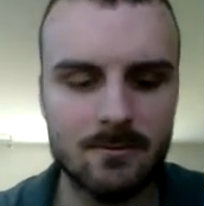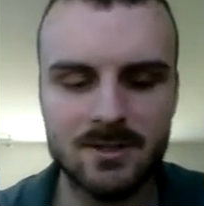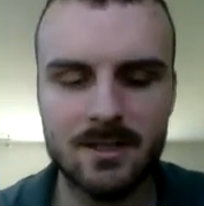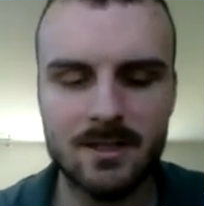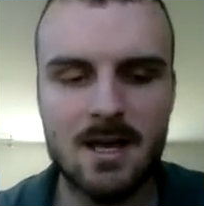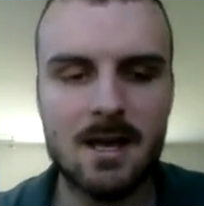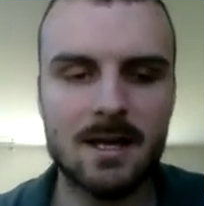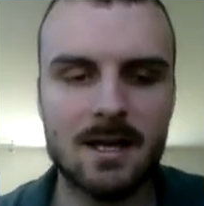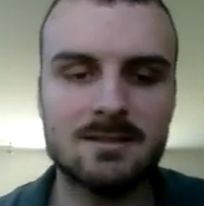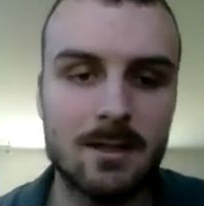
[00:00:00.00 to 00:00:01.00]
machine
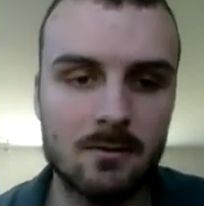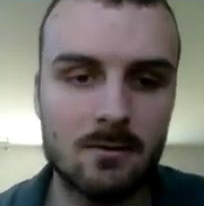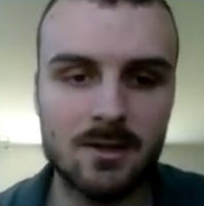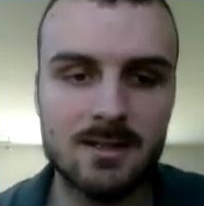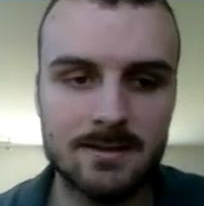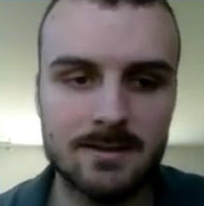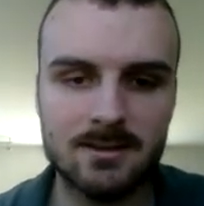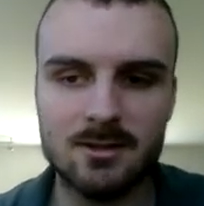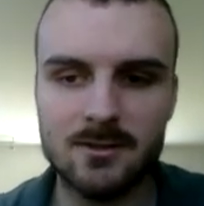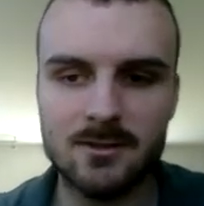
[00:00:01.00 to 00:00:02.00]
and sent over to the testing
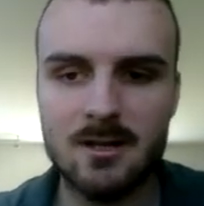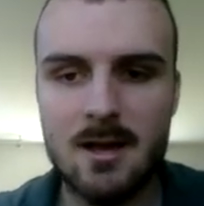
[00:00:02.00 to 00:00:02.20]
server,